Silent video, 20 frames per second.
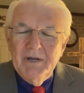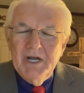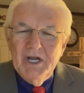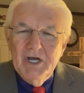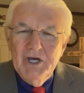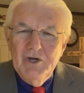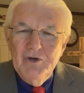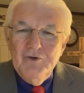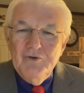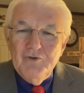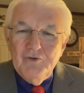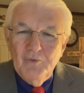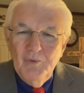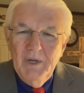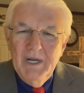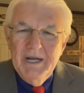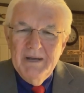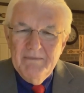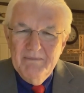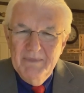But whose
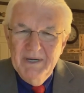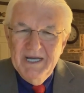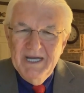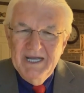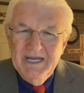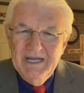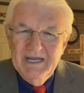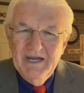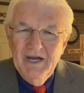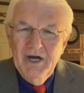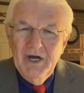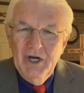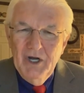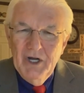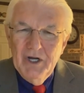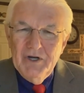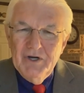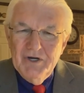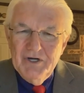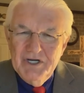will it be a
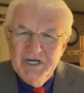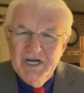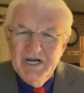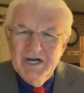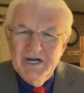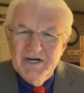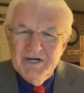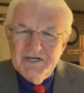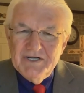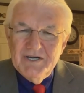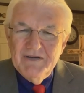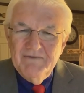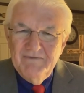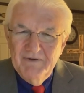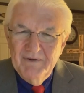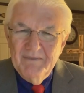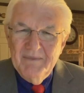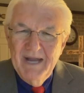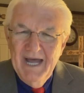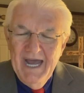hundred years
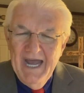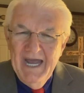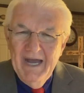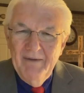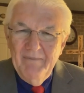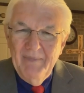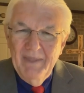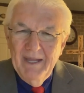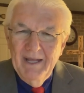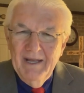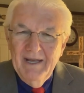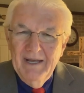from now?